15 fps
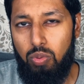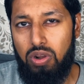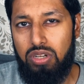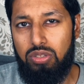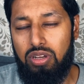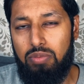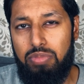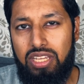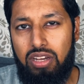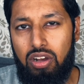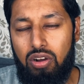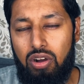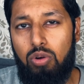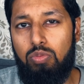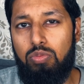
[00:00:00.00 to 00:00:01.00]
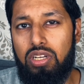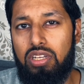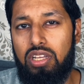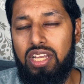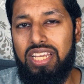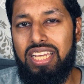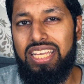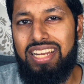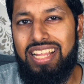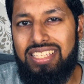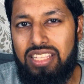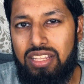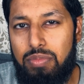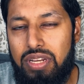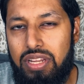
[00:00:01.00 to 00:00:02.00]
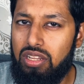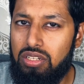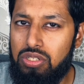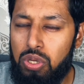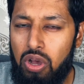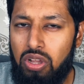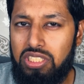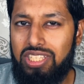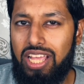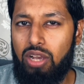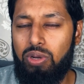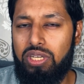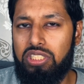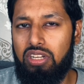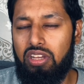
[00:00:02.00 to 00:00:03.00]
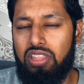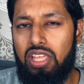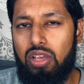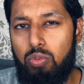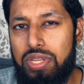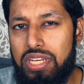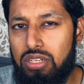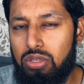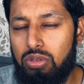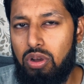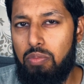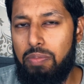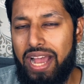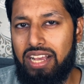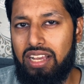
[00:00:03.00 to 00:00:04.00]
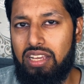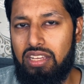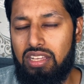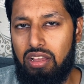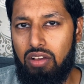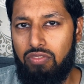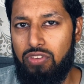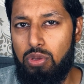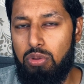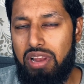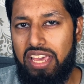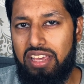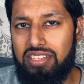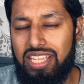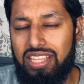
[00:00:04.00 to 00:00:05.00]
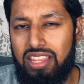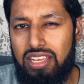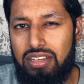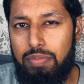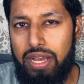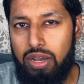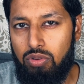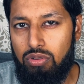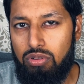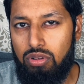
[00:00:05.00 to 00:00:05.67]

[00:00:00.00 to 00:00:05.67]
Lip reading: want to complete our homework in less than a minute? To answer that question, I think we need to go back a few layers and think about